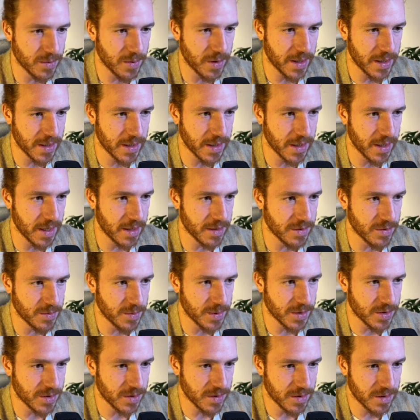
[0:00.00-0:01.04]
run it again to
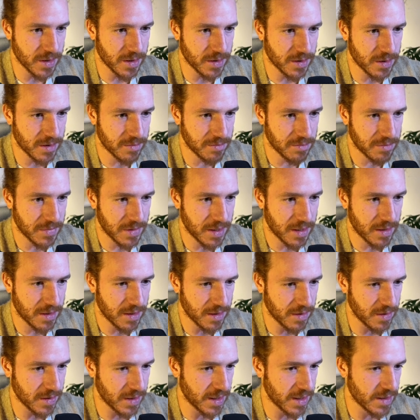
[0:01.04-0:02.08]
make sure that,
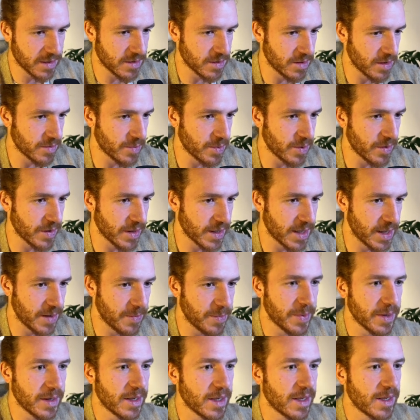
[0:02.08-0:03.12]
okay, it's not blowing
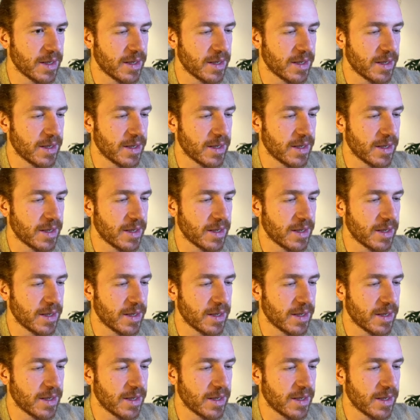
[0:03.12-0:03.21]
up.